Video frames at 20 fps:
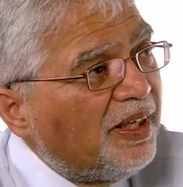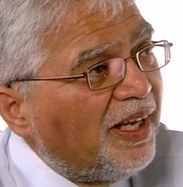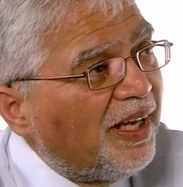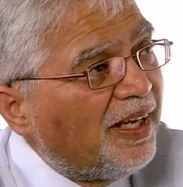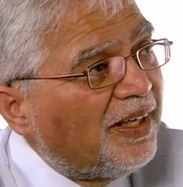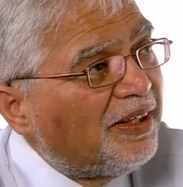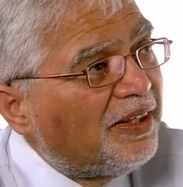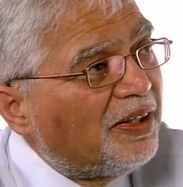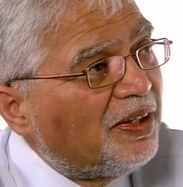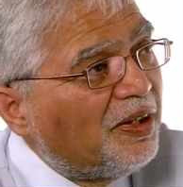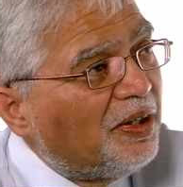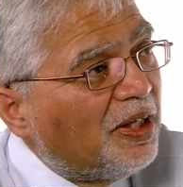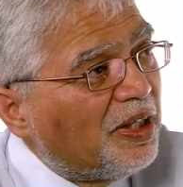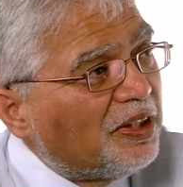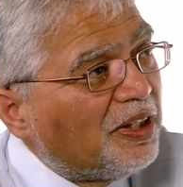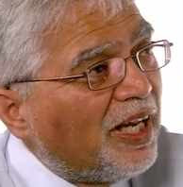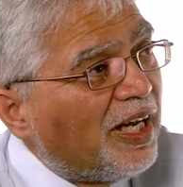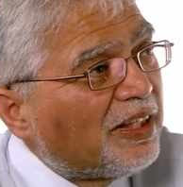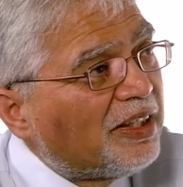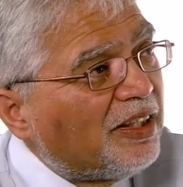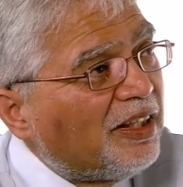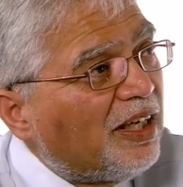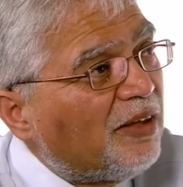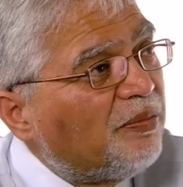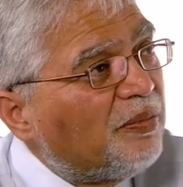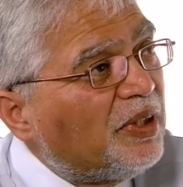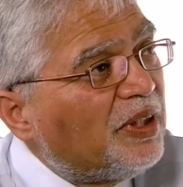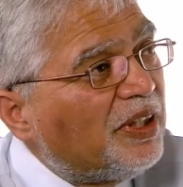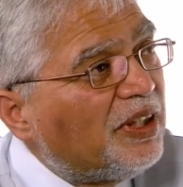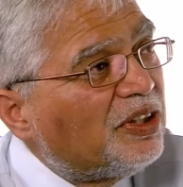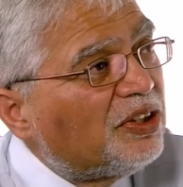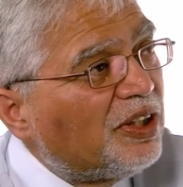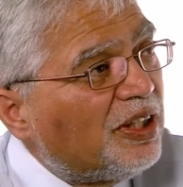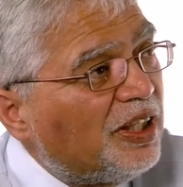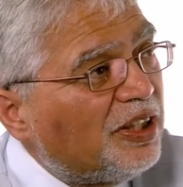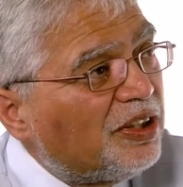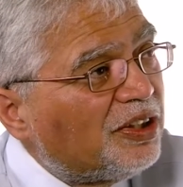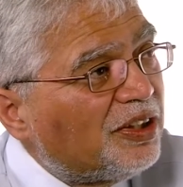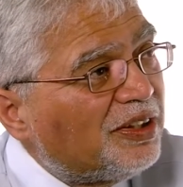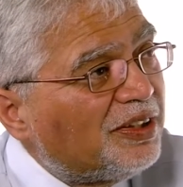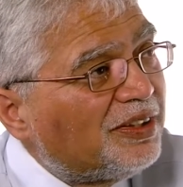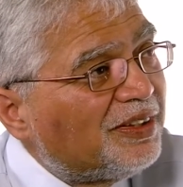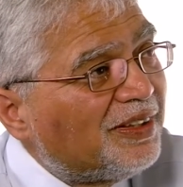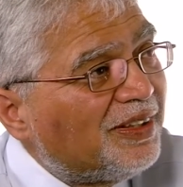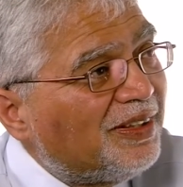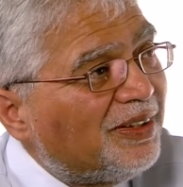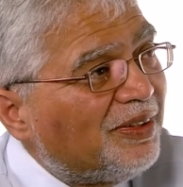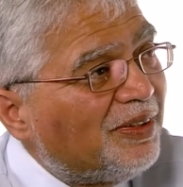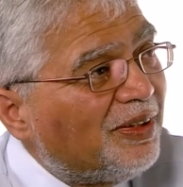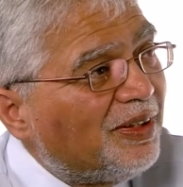had attacked government installations,